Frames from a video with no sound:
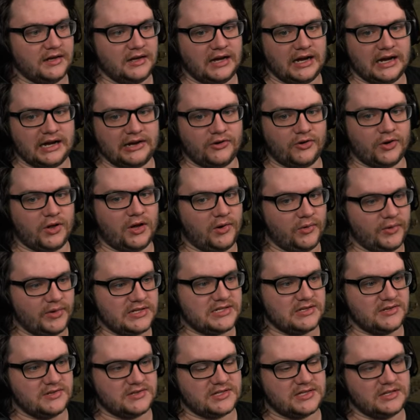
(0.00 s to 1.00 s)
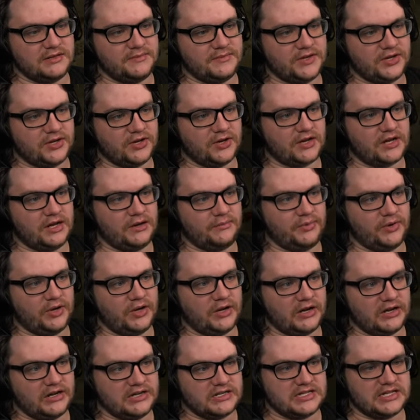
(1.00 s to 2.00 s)
I don't always use them. There are a couple
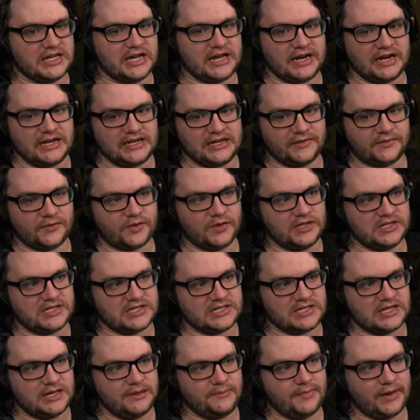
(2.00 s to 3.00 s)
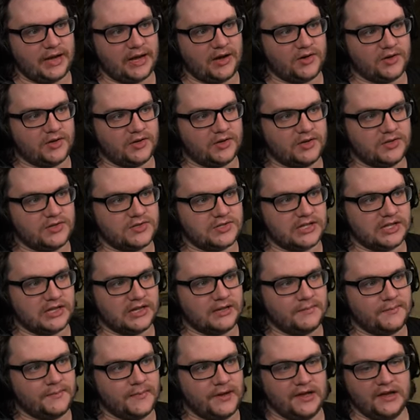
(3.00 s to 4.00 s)
areas that I definitely skimp out on using
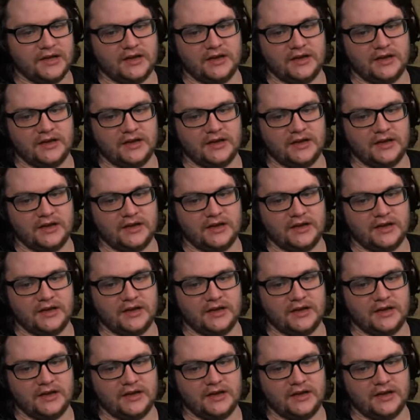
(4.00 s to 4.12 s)
them